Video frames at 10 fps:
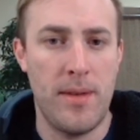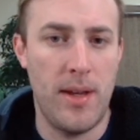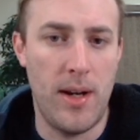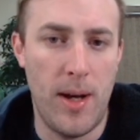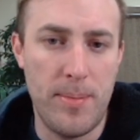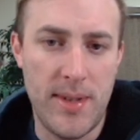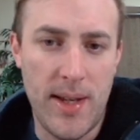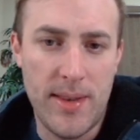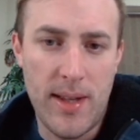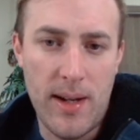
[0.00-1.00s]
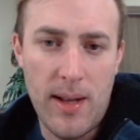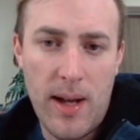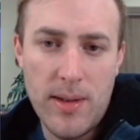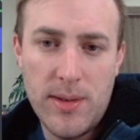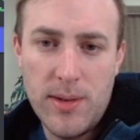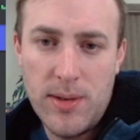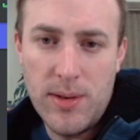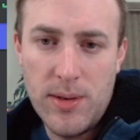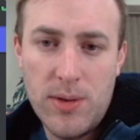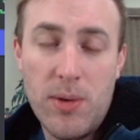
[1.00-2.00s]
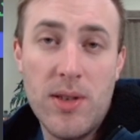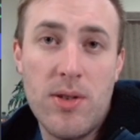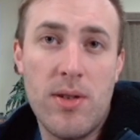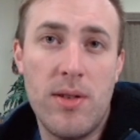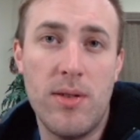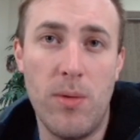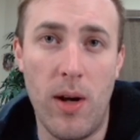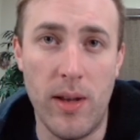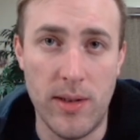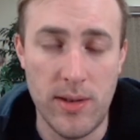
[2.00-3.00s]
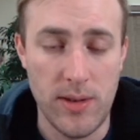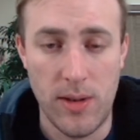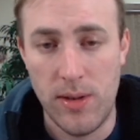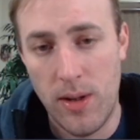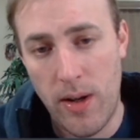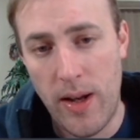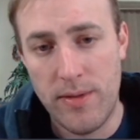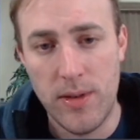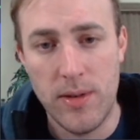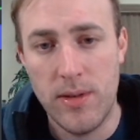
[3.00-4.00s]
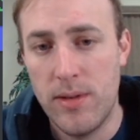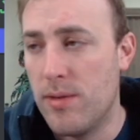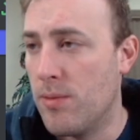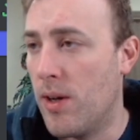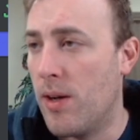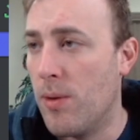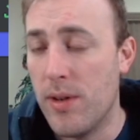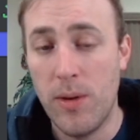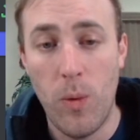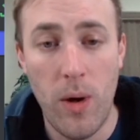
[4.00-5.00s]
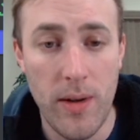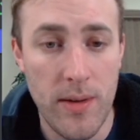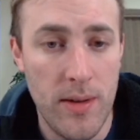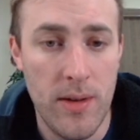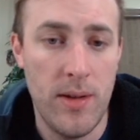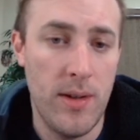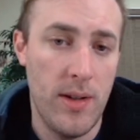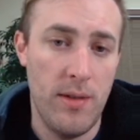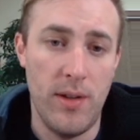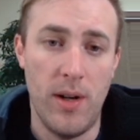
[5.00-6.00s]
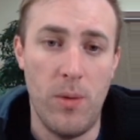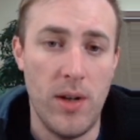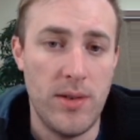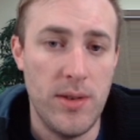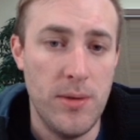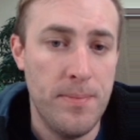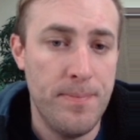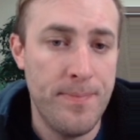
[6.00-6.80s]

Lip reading: update that allows you to switch wallets, so you don't have to run only one if you don't want to.